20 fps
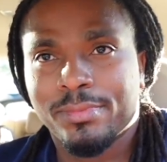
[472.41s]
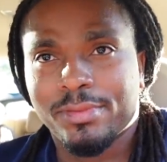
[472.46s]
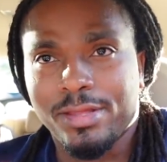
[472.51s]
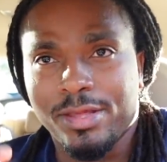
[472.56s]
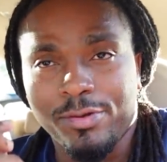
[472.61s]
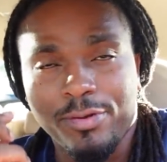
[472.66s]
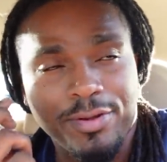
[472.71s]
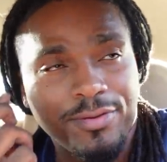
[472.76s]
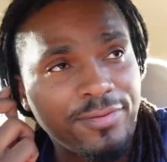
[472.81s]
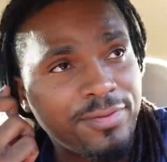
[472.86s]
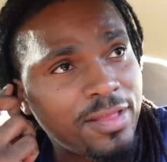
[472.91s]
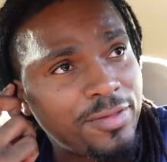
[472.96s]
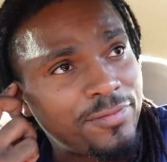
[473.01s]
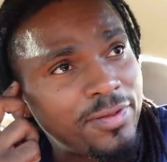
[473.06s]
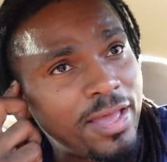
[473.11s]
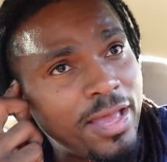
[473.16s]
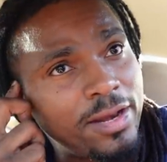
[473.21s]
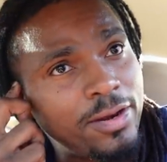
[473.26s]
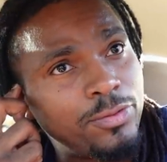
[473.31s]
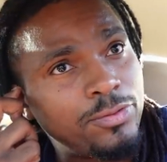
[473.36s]
You ain't
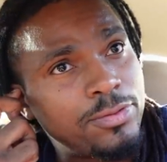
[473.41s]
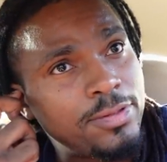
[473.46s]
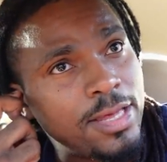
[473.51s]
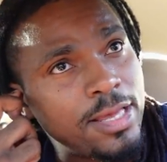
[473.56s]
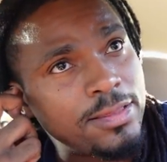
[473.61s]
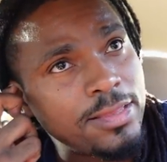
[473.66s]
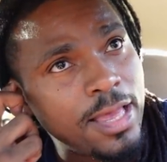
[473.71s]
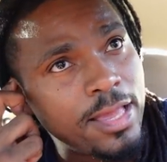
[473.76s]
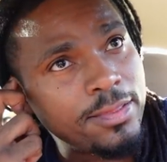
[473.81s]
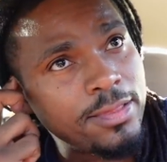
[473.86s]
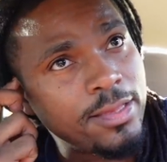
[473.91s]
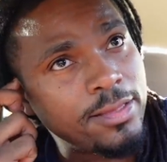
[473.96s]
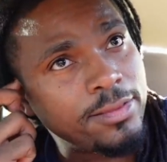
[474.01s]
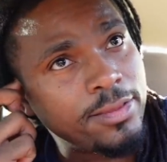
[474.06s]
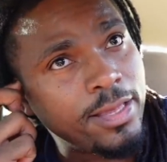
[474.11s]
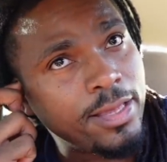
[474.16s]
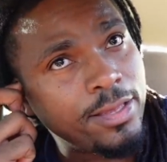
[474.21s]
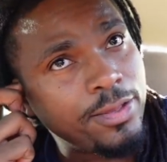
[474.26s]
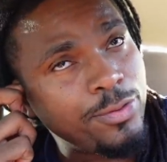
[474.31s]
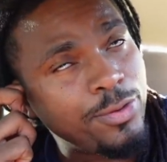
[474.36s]
never had no sex like this,
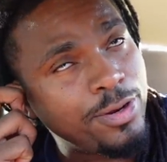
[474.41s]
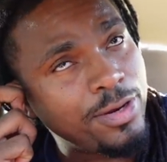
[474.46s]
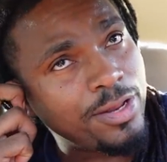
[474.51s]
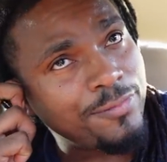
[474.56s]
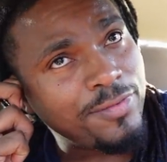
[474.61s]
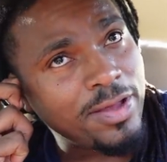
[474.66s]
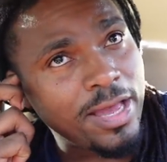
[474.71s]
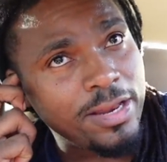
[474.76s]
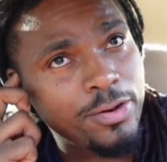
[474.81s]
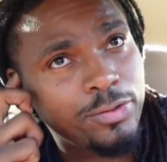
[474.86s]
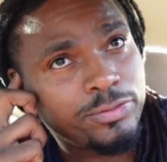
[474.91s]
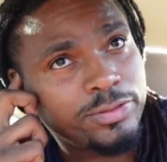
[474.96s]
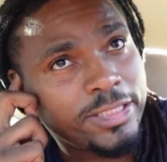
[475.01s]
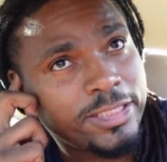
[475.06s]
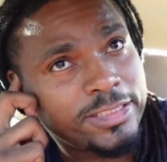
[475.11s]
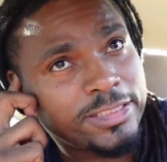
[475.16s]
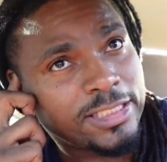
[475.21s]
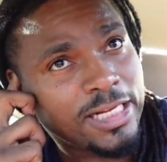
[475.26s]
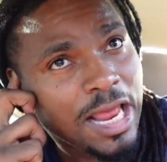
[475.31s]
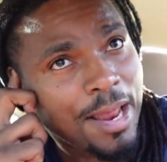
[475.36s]
Lee. You ain't never had no
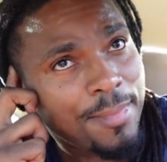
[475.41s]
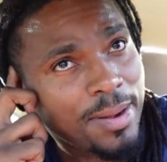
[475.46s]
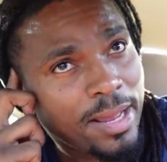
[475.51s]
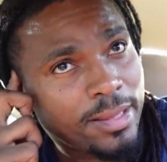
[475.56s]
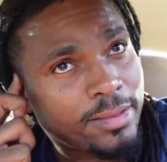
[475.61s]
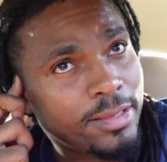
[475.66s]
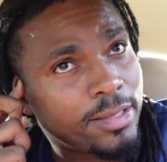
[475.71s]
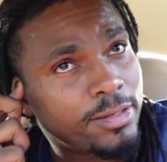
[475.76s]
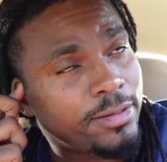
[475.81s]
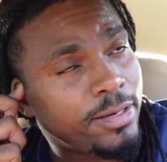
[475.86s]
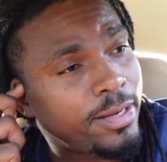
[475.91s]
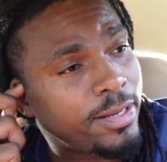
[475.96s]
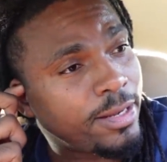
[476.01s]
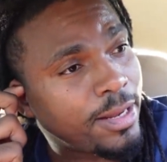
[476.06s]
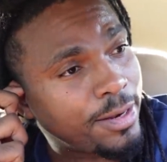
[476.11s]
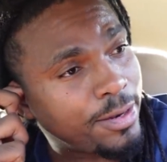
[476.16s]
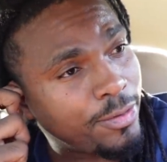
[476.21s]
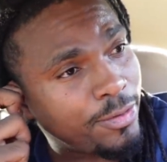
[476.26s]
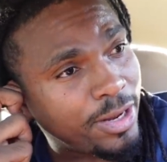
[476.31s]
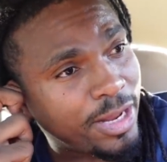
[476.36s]
cheeks clapped like this,
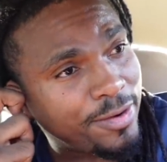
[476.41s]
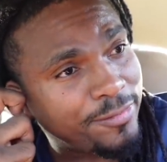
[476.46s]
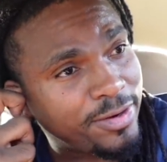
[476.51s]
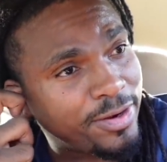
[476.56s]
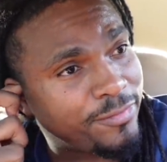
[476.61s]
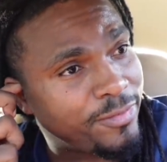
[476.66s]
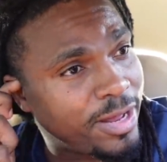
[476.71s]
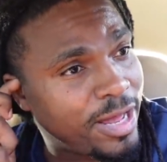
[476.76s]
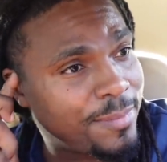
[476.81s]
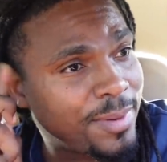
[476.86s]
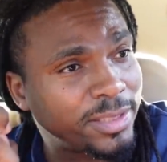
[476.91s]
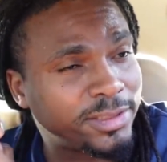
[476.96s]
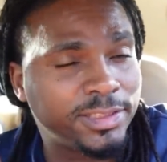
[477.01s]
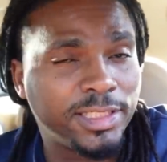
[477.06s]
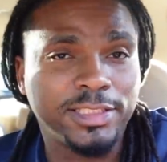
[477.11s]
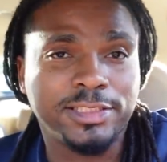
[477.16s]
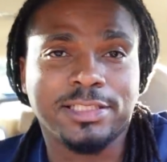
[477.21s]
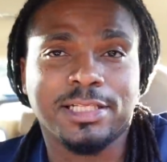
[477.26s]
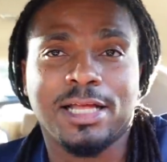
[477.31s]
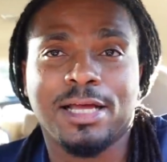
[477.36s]
Lee. I know I have never had my
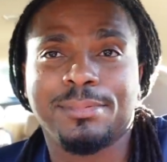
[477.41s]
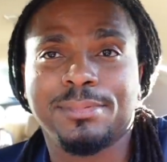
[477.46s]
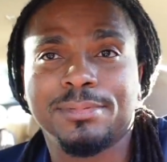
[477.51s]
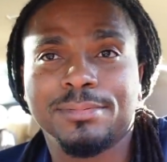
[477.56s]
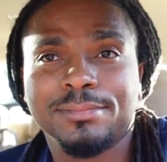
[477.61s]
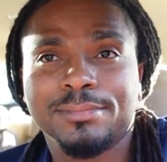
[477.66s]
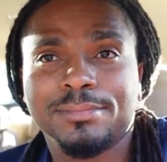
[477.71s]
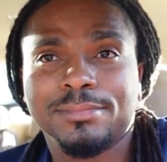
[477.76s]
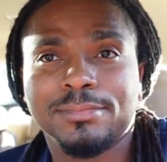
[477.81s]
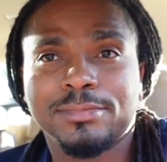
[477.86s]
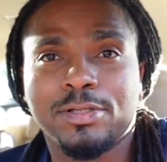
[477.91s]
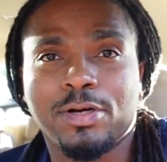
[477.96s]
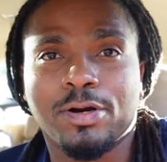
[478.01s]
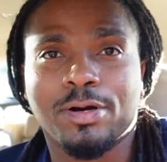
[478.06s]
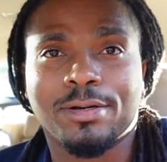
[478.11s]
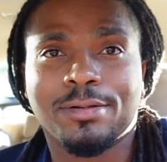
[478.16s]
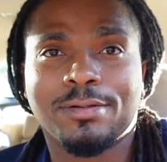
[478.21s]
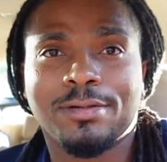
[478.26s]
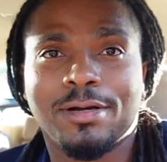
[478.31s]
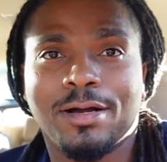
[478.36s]
cheeks clapped.
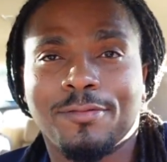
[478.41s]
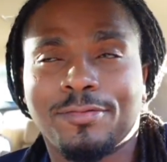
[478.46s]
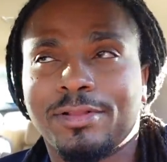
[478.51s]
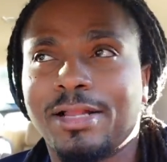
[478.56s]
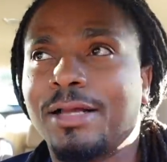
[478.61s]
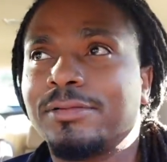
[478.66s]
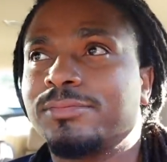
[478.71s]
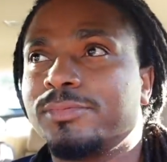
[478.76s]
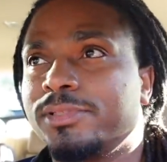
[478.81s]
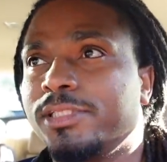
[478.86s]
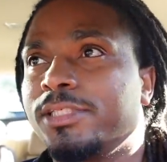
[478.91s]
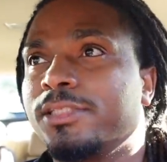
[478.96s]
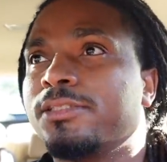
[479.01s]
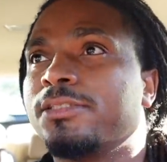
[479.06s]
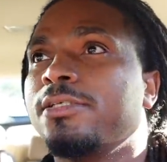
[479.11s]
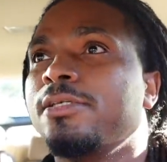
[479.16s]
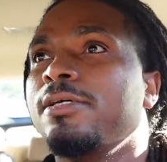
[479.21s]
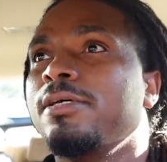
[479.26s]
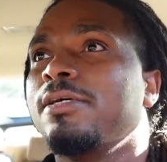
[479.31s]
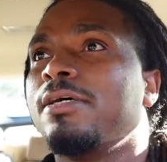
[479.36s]
Sorry, I've clapped some
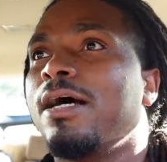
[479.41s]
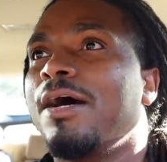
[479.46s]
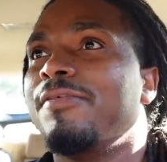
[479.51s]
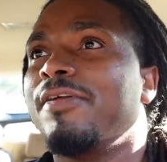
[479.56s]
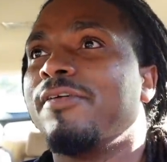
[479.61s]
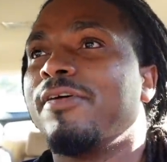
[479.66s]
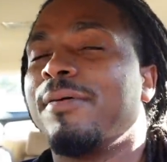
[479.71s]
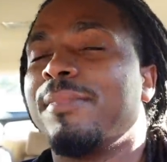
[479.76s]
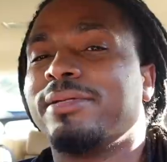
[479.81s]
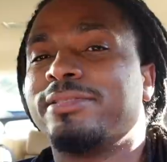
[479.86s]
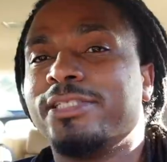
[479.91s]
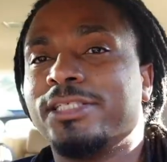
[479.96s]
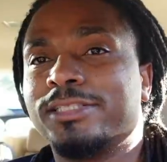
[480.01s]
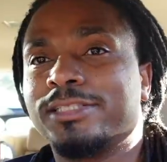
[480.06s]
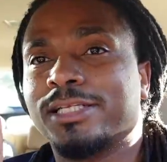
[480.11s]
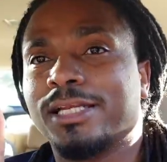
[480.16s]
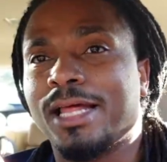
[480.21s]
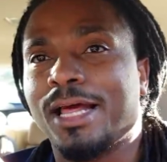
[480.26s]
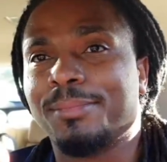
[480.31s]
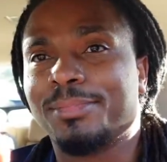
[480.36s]
cheeks. I've never had my
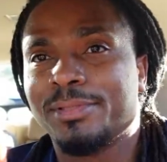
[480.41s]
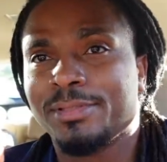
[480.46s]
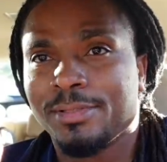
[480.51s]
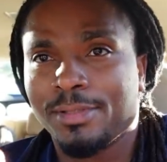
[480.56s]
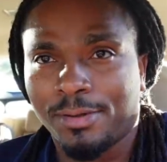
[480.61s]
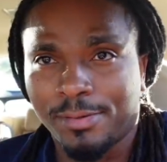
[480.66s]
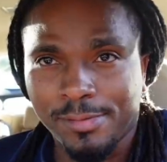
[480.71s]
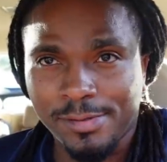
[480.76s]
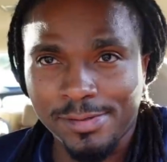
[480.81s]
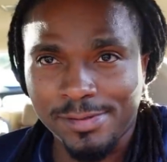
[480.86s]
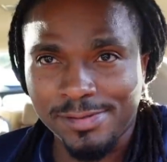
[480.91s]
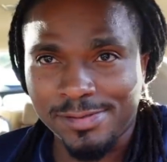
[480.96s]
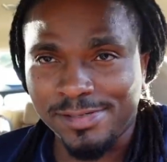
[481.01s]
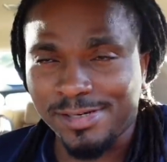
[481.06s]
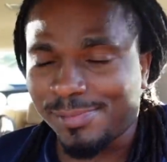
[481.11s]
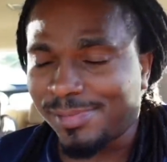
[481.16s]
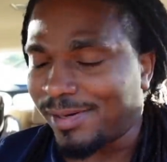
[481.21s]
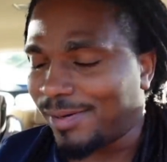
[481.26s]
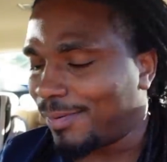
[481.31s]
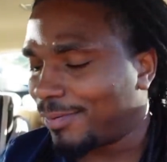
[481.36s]
cheeks clapped.
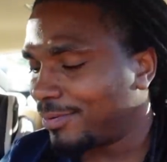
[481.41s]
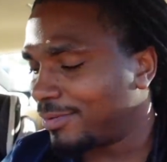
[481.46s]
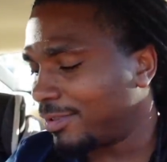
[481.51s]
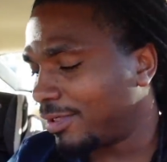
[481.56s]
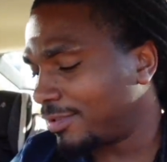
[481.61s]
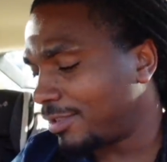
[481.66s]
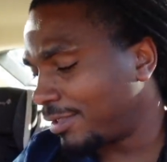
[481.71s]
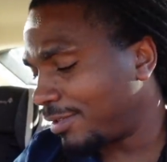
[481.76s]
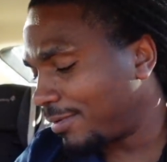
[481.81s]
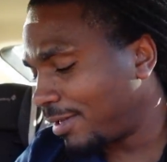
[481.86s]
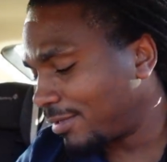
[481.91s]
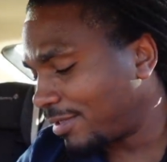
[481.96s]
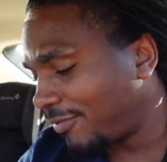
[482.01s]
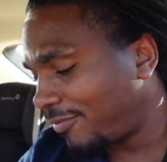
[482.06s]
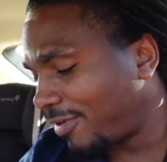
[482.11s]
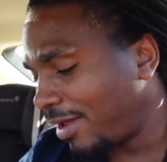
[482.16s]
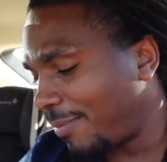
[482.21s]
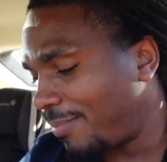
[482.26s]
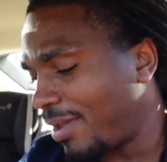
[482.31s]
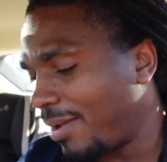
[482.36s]
Anyway, I, I
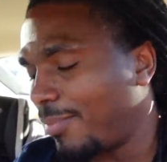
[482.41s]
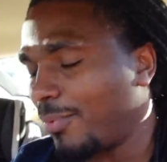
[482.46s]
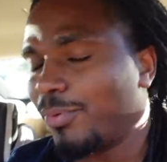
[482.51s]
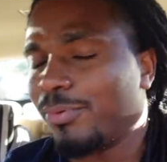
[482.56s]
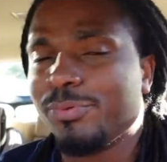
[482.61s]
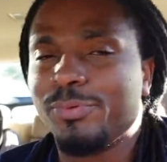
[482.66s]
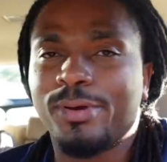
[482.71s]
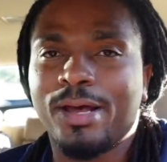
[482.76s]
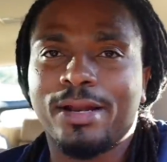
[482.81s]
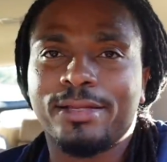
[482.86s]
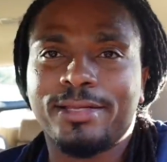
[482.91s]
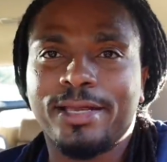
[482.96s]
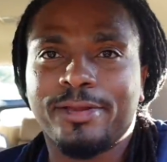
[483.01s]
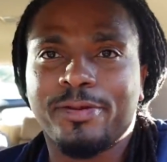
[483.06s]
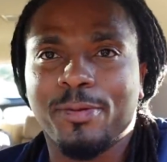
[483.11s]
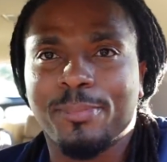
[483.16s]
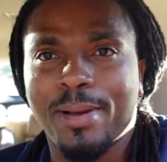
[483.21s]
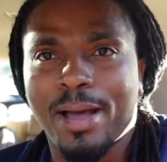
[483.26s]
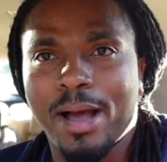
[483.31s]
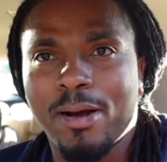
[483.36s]
feel like people, you got to
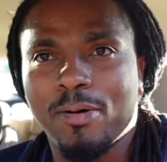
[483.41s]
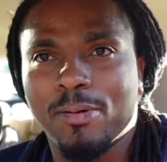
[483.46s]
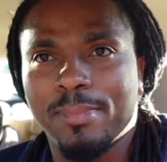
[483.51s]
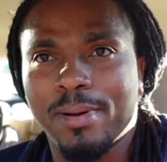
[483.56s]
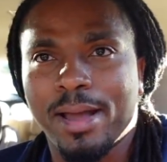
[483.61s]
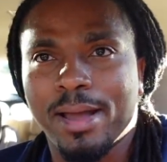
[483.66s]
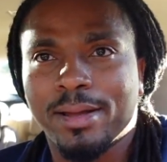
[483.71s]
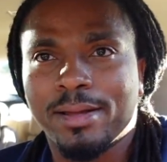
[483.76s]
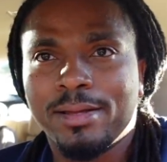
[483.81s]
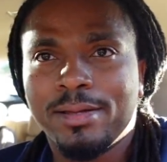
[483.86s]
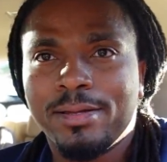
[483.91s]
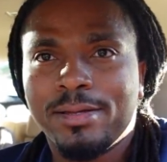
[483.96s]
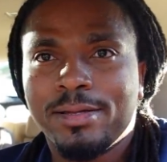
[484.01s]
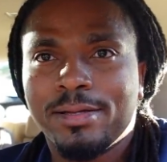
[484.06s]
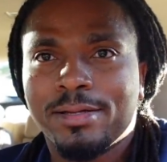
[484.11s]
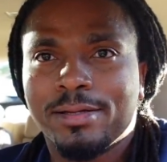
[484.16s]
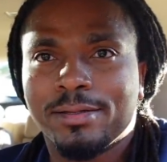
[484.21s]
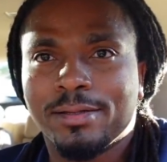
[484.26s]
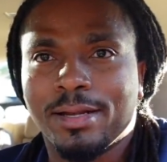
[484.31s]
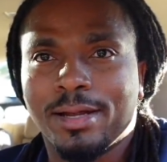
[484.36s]
take your power back.
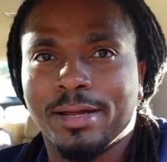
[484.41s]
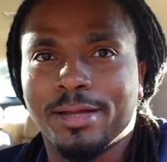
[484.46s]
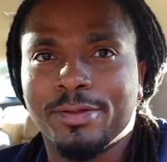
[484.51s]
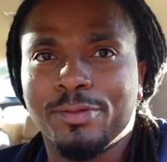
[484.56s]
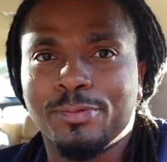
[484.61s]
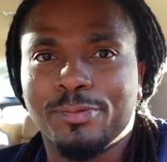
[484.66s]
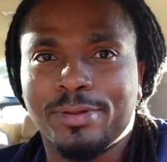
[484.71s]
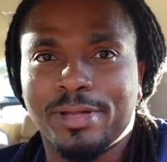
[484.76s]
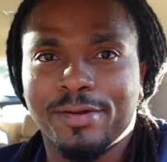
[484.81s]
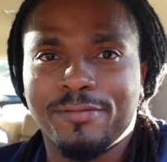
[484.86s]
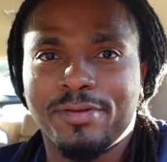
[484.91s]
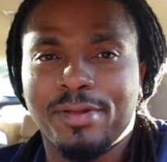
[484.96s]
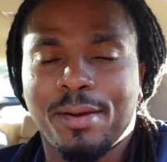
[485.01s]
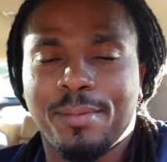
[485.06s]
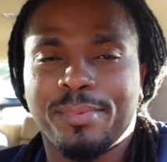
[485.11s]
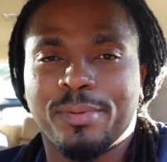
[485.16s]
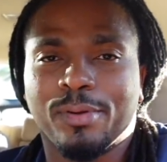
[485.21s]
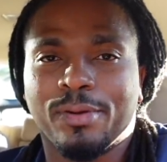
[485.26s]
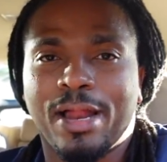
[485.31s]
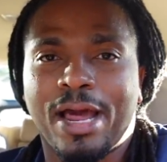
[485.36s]
Like, you giving
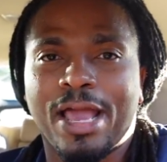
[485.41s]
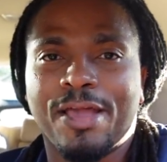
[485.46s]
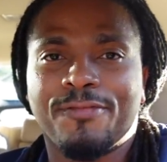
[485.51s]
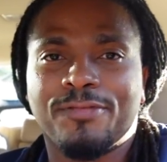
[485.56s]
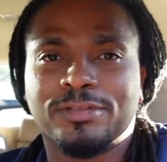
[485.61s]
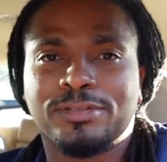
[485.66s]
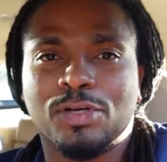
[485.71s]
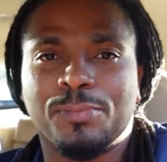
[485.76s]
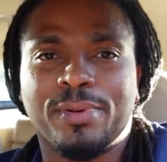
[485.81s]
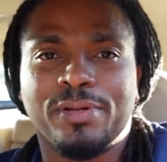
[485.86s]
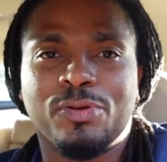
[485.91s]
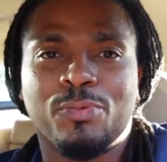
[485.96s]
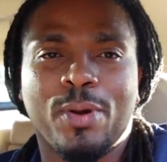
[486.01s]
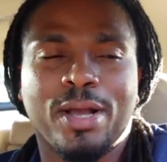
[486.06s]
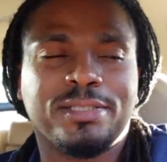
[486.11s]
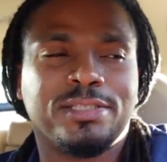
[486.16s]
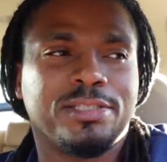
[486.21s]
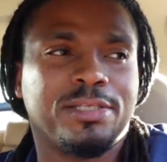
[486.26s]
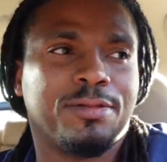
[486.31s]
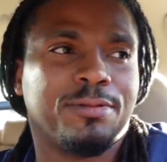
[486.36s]
up your life, so you wasting